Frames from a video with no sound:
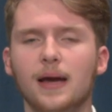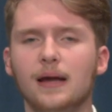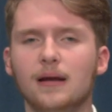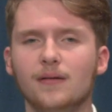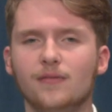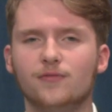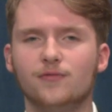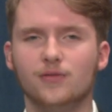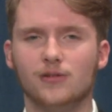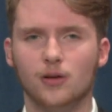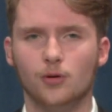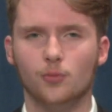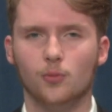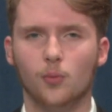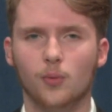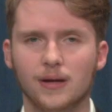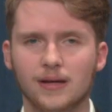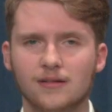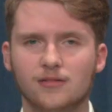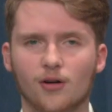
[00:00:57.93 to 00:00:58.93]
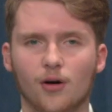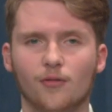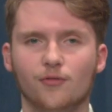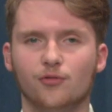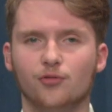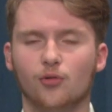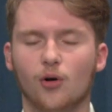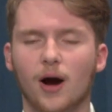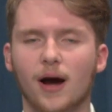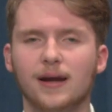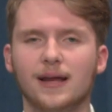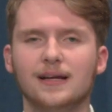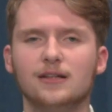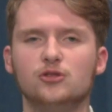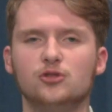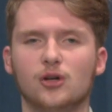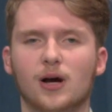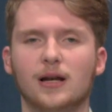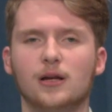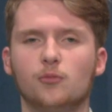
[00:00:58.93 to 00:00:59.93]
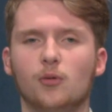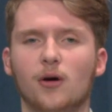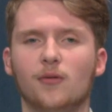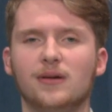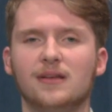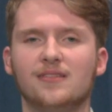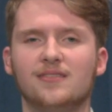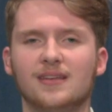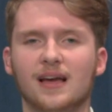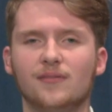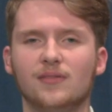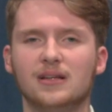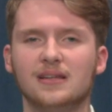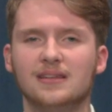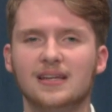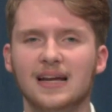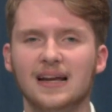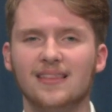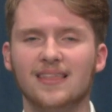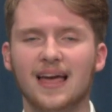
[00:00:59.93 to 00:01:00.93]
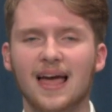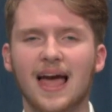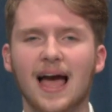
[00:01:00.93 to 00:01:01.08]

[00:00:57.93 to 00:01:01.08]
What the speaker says: in a few weeks on Friday, January 17th,